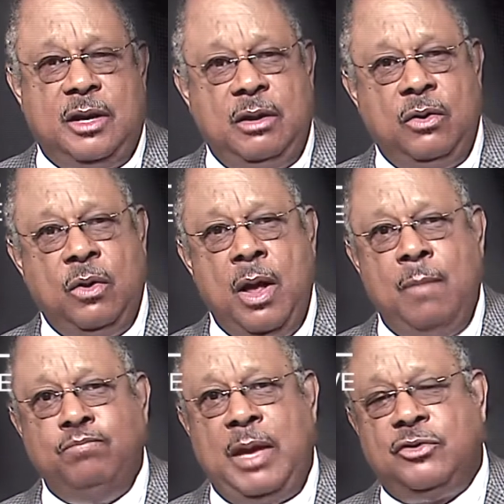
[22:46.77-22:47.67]
you
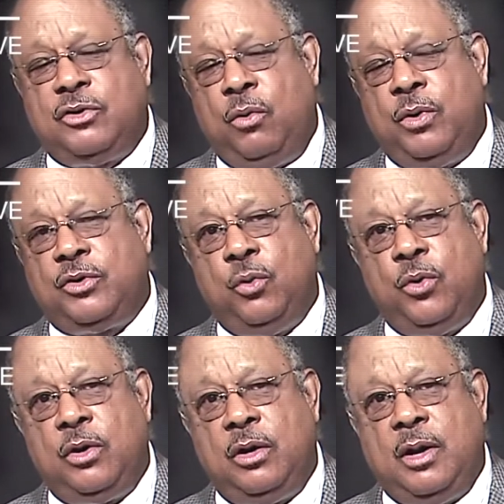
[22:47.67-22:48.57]
based on what the Word
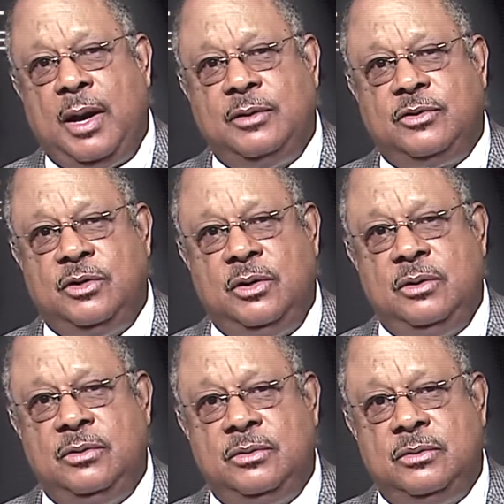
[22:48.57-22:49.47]
of God says.
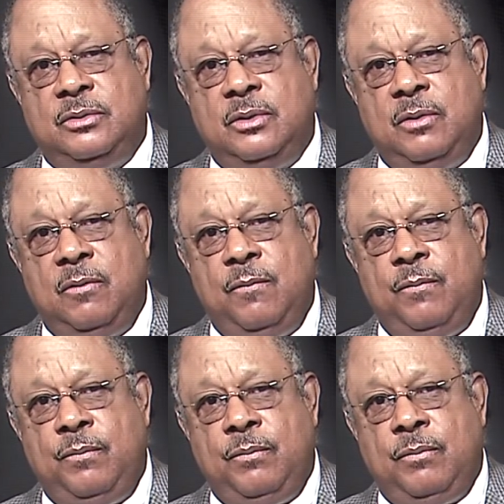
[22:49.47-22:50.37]

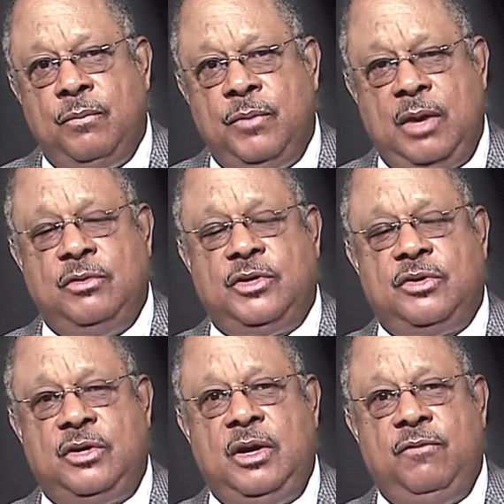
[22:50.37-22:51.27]
They'll just
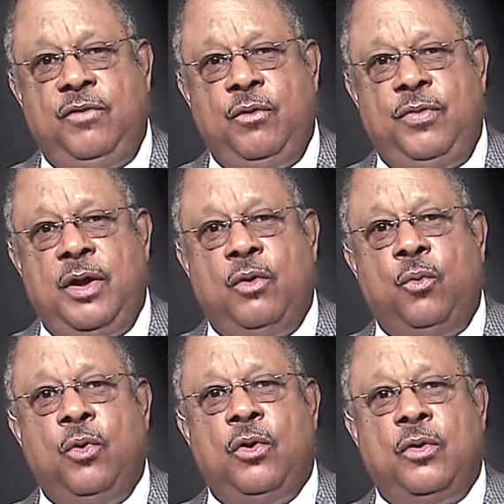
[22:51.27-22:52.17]
give you their
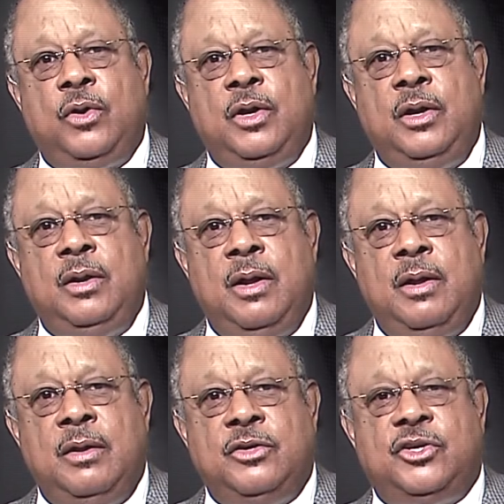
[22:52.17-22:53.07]
worldly,
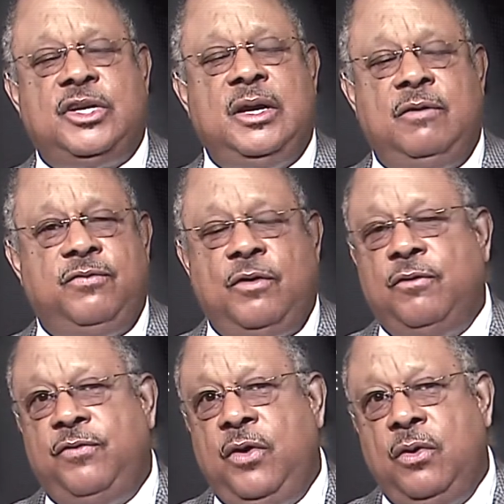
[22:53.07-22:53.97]
sinful
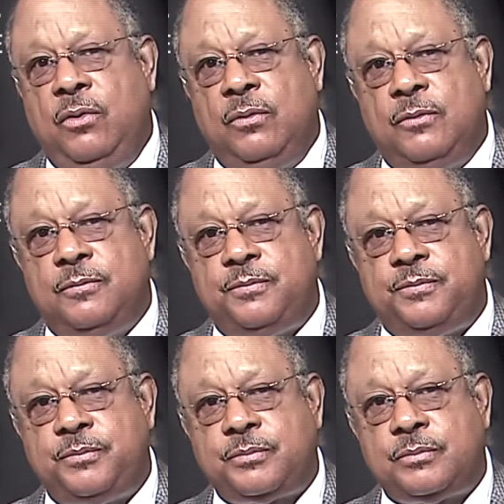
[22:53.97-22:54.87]
view.
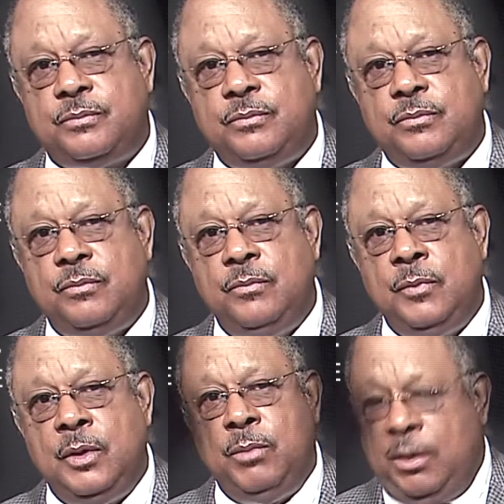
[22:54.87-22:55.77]

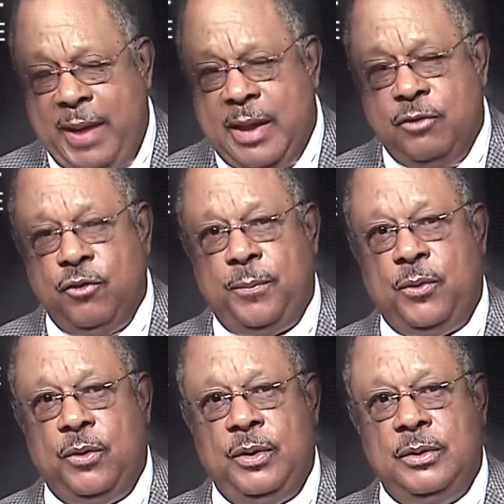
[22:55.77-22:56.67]
But the Manning
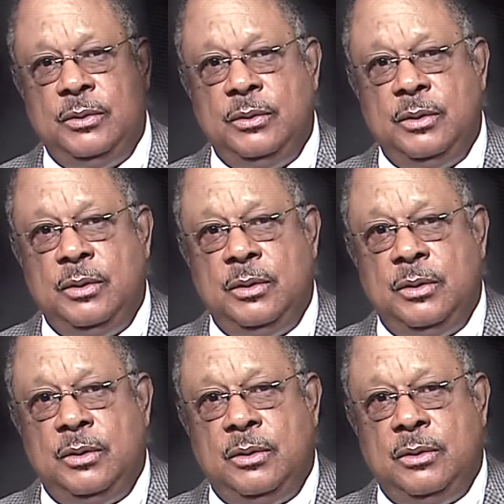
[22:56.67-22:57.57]

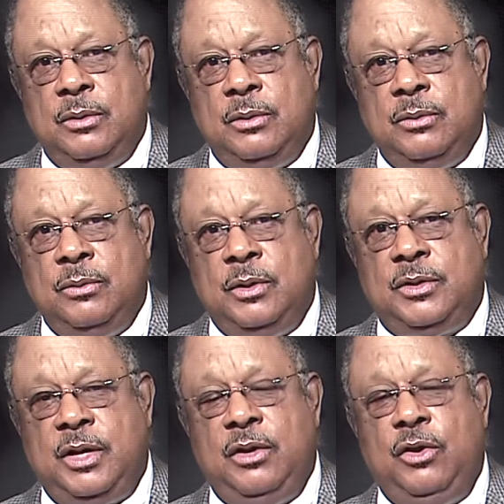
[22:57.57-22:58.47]
Report will
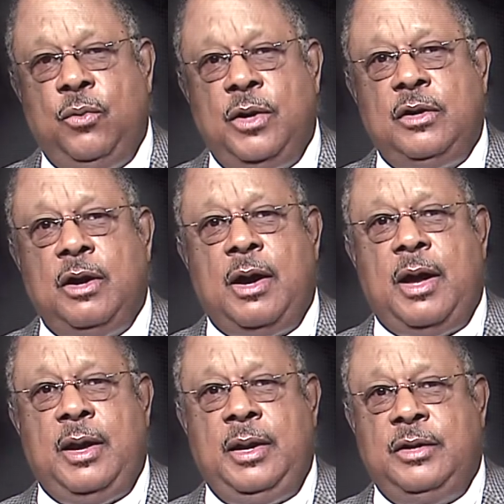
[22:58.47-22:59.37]
tell you what
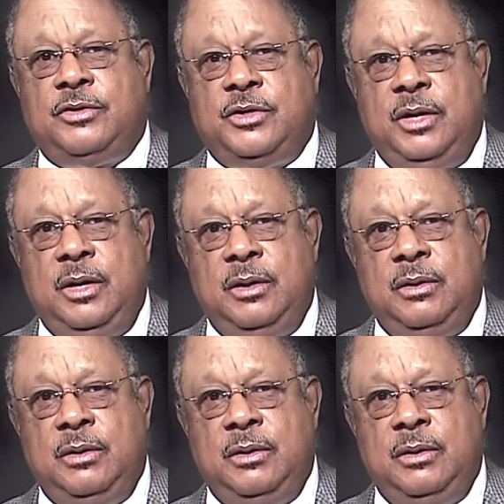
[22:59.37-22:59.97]
God has said,